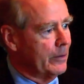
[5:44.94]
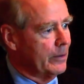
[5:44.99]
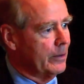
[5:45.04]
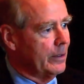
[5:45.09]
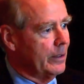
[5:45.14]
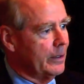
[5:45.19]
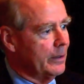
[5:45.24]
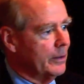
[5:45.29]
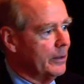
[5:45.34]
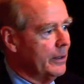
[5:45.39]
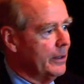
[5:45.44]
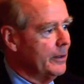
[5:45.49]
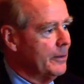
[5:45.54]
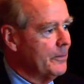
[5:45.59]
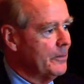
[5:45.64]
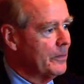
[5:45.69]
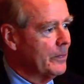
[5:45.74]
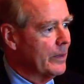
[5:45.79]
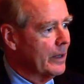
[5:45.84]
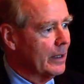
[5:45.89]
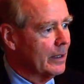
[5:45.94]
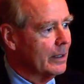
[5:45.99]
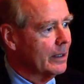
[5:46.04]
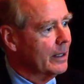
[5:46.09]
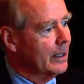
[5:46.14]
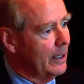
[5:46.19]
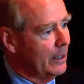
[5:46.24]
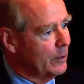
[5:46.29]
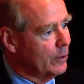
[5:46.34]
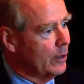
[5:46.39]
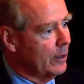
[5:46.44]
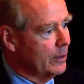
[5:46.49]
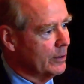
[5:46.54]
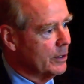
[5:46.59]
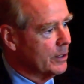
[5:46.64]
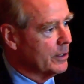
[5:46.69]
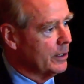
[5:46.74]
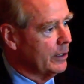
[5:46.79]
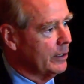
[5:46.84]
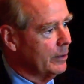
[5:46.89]
And can I talk
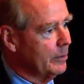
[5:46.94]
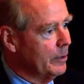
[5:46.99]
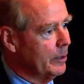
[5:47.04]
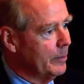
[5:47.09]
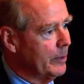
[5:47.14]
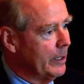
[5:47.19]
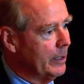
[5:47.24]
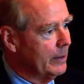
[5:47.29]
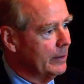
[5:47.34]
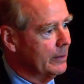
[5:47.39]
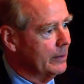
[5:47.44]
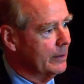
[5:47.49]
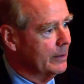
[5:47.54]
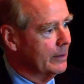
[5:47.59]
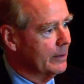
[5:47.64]
just a little bit about it?